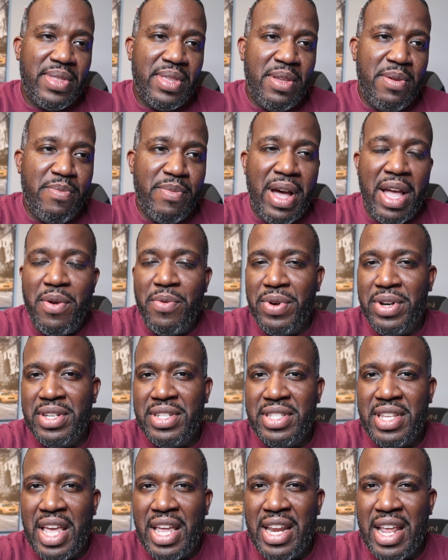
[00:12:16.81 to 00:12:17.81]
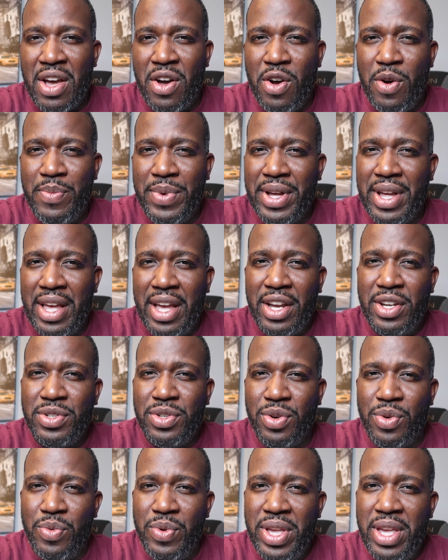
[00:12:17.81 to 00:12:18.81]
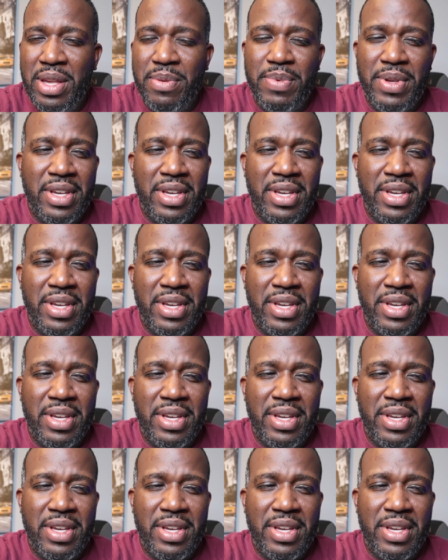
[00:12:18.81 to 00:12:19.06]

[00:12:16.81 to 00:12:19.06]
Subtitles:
you might want to stay at home an extra week,